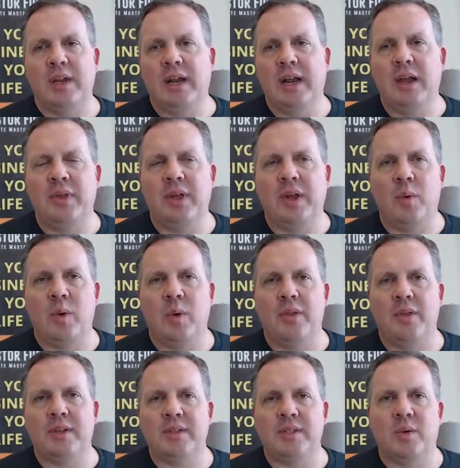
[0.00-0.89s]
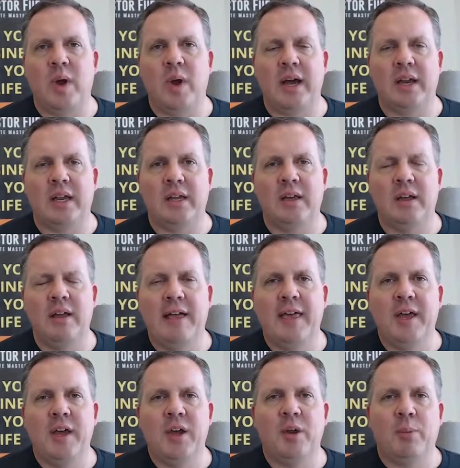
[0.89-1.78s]
And I think one of the things that Rotty
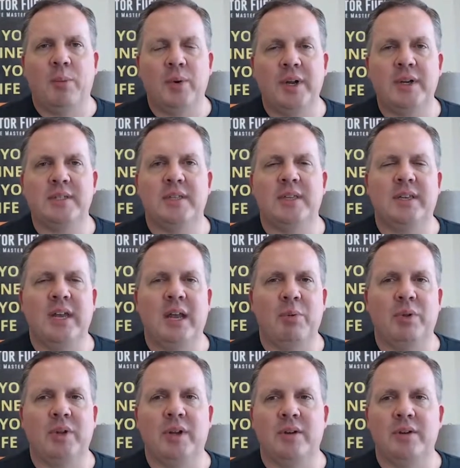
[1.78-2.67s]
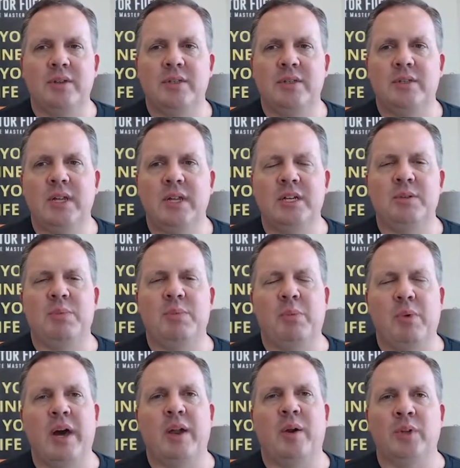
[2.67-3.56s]
brings to the table here is teaching
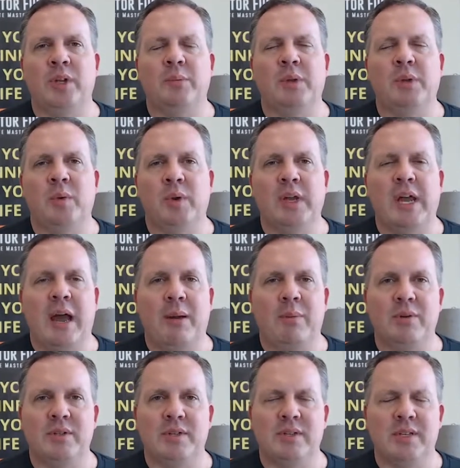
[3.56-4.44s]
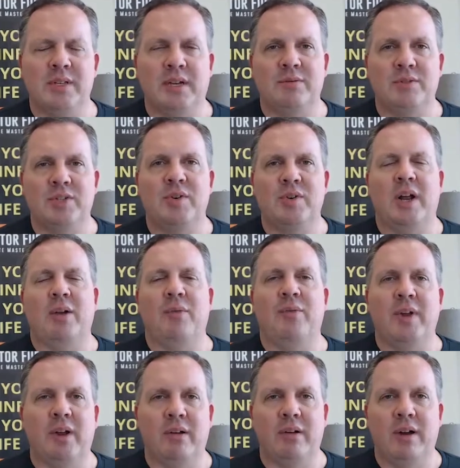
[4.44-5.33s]
people how to really be rehabbers instead of just trying to
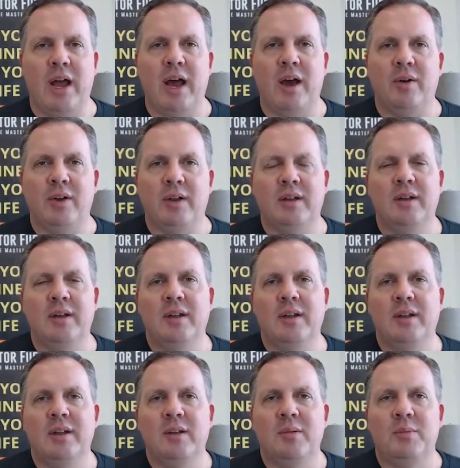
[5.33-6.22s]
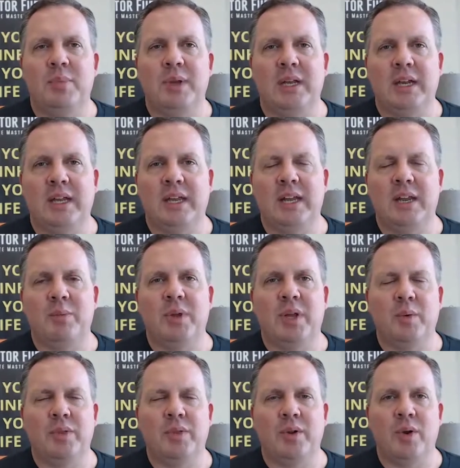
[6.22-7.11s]
figure it out and being a guinea
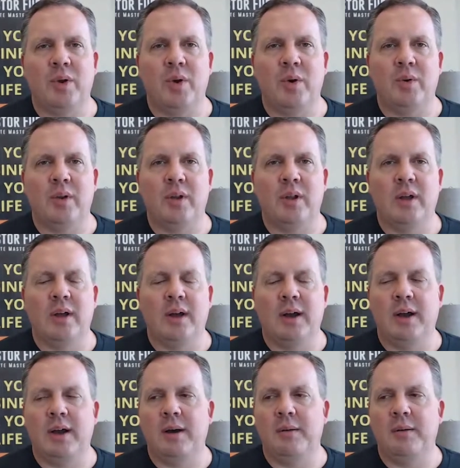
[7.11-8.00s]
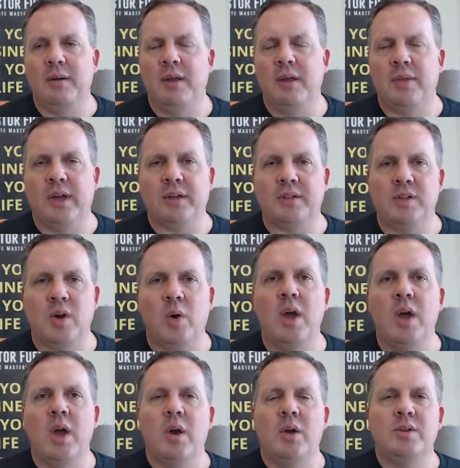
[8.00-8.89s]
pig with your own uh, thing. So,
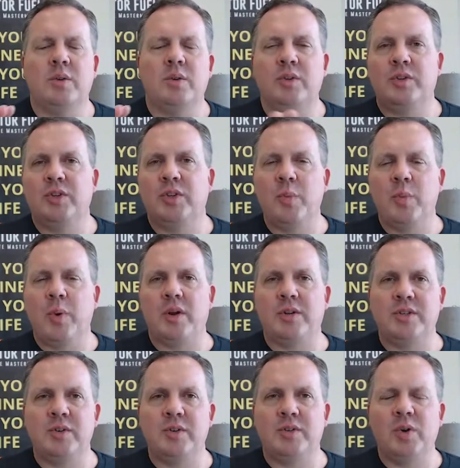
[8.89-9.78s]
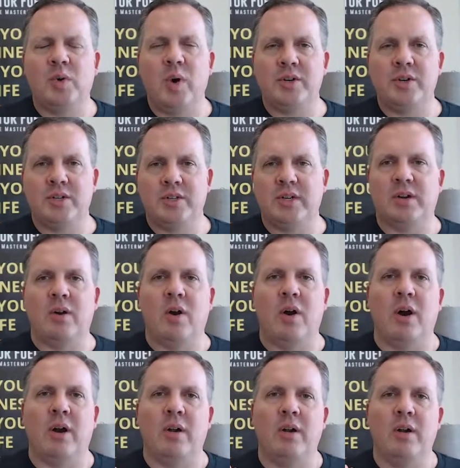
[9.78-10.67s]
so two parts, two, two questions here
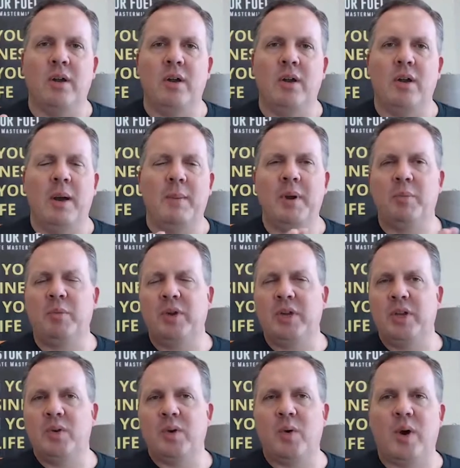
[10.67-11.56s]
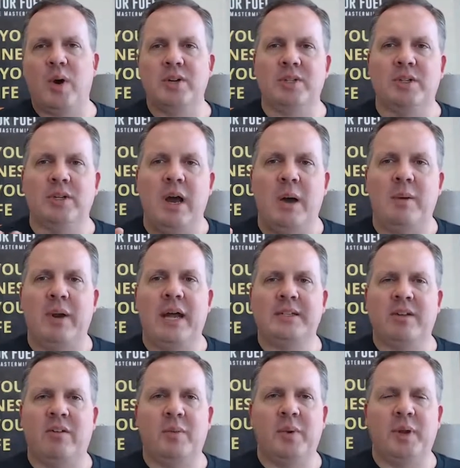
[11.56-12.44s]
are, I'm going to bring you a question. I want to
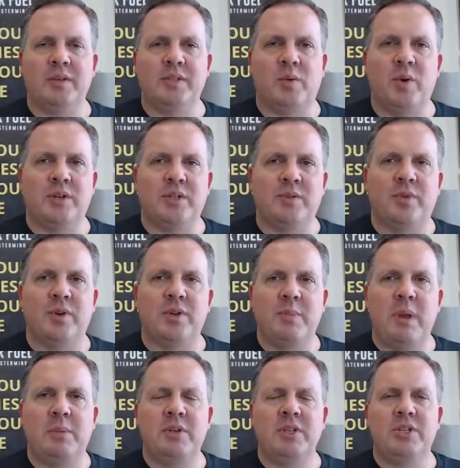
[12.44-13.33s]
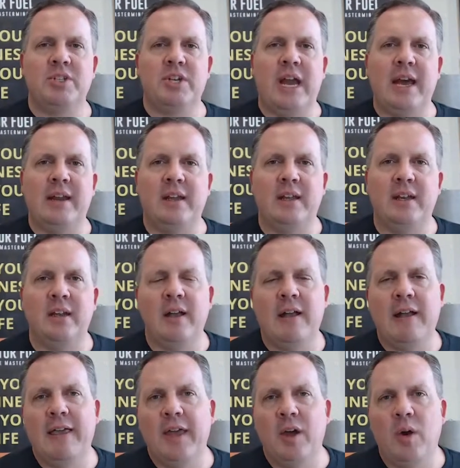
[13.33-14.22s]
ask everybody else a question first. Maybe just chat in
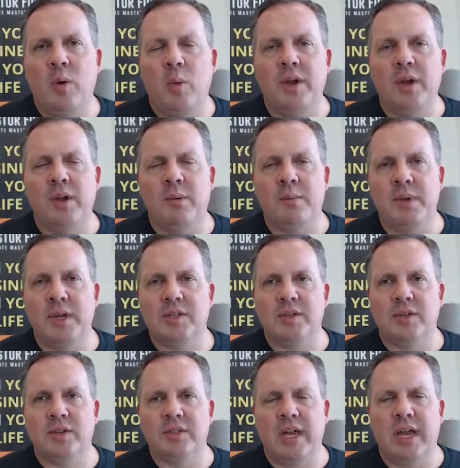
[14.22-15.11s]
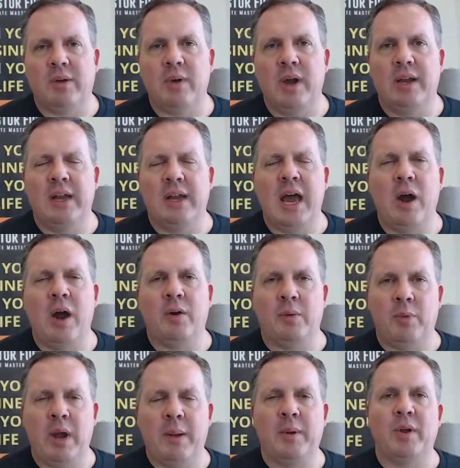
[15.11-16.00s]
what your mix looks like right now. Are
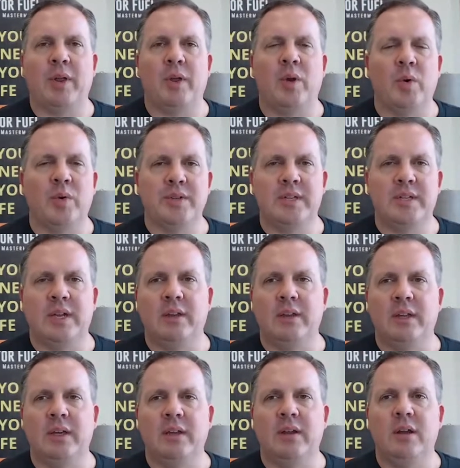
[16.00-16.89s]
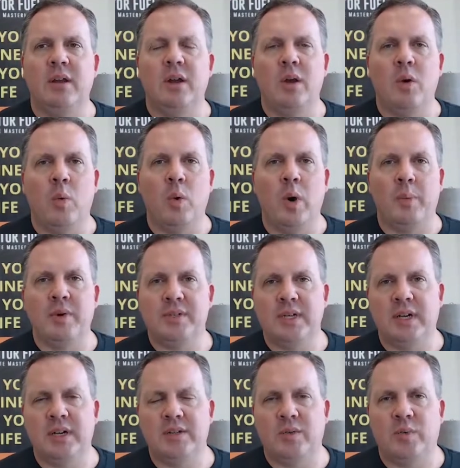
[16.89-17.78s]
you primarily wholesaling? What
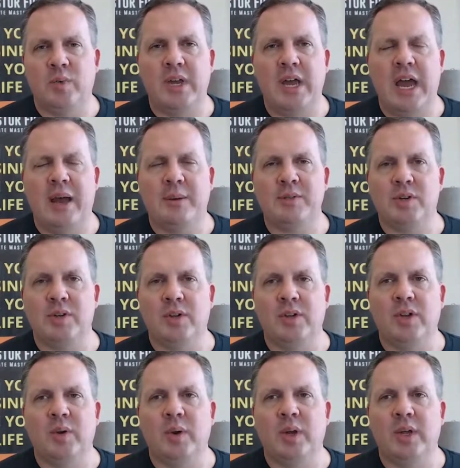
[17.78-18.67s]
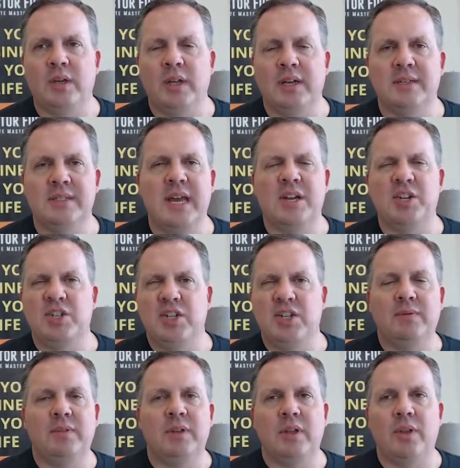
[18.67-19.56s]
percentage of rehabs are you doing? And has that
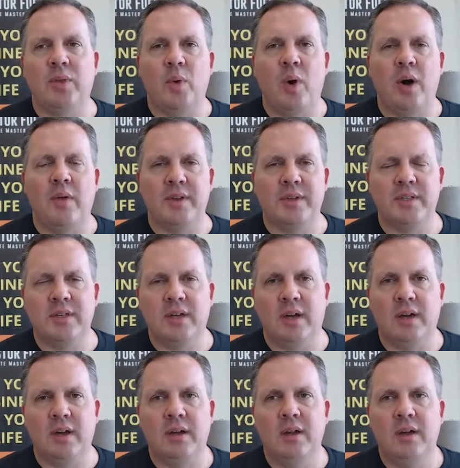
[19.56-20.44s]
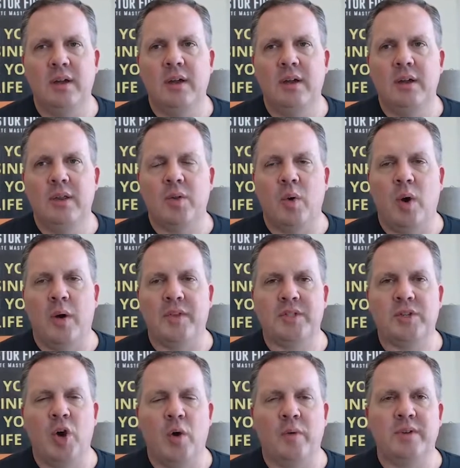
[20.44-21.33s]
shifted through all this, uh, through all
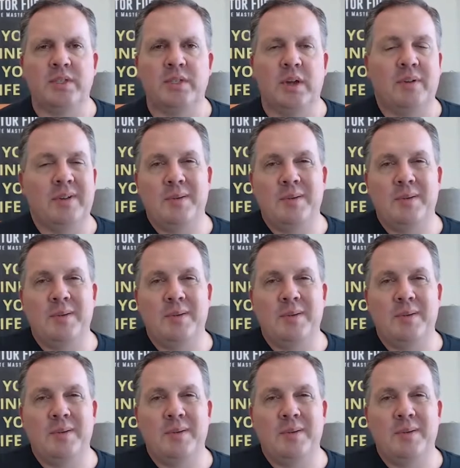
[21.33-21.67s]
this COVID stuff?